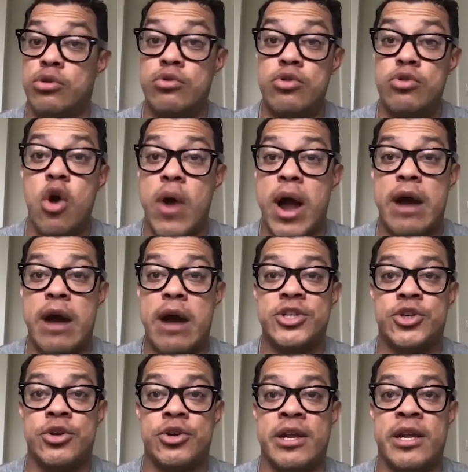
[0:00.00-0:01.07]
Do you know how
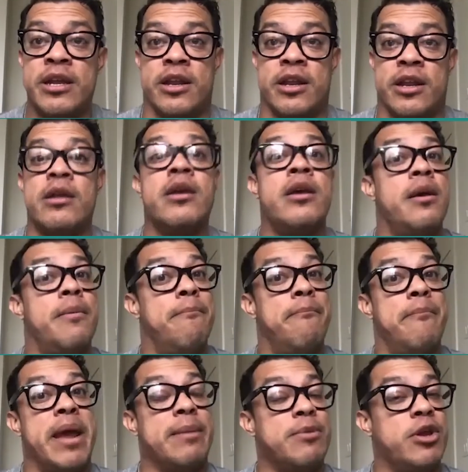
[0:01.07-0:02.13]
much you're eating?
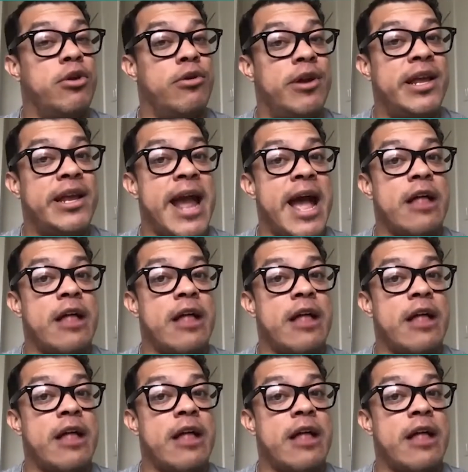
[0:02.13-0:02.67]
Maybe you're in a